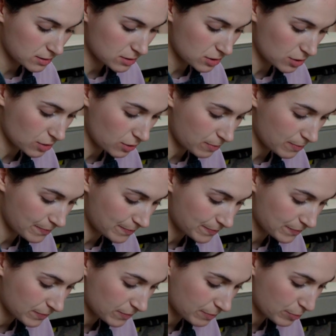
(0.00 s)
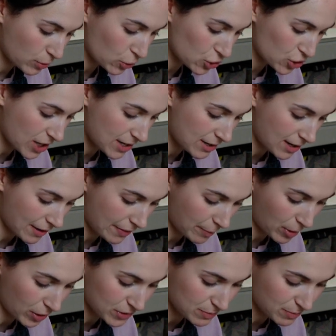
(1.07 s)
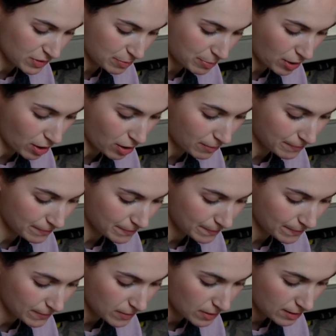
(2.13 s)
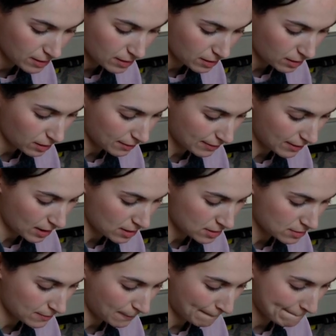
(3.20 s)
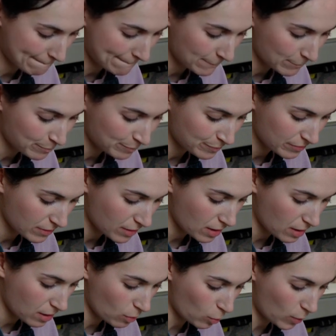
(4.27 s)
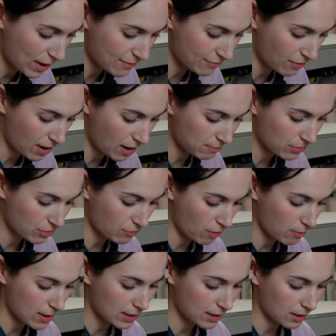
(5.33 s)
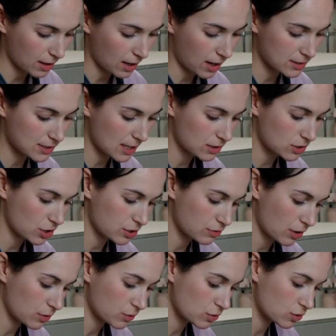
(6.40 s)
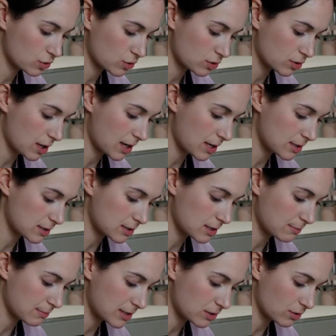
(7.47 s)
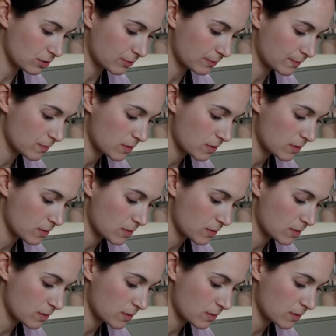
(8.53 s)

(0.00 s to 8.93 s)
to push in at the bottom of the pot. And then whenever I'm throwing, I tend to throw into the middle